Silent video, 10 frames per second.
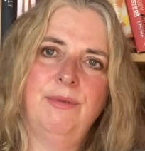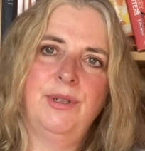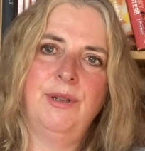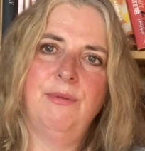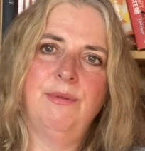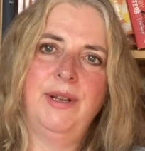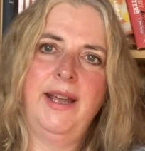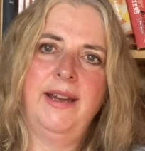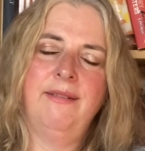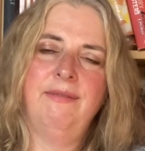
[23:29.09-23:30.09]
to you all
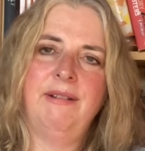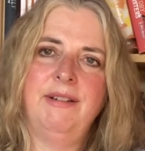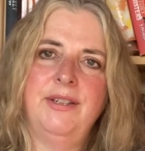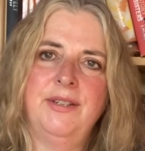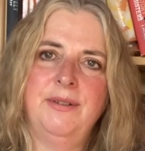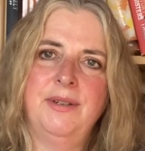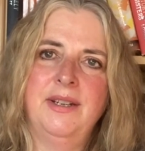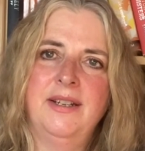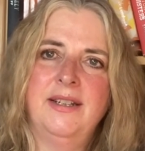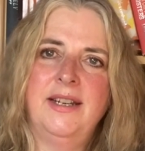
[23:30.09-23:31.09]
again very soon.
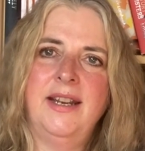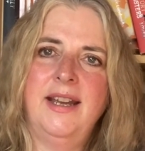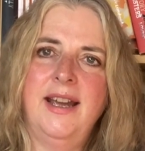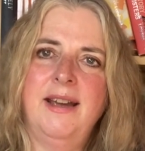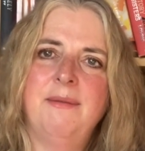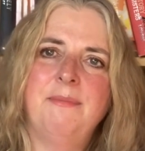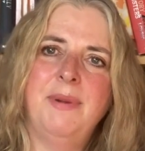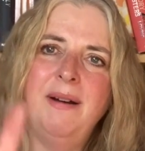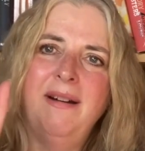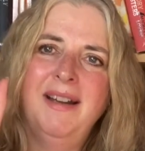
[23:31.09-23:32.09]
Take care.
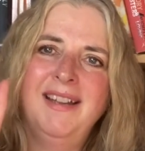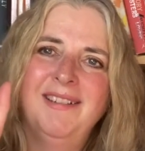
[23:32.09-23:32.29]
Bye.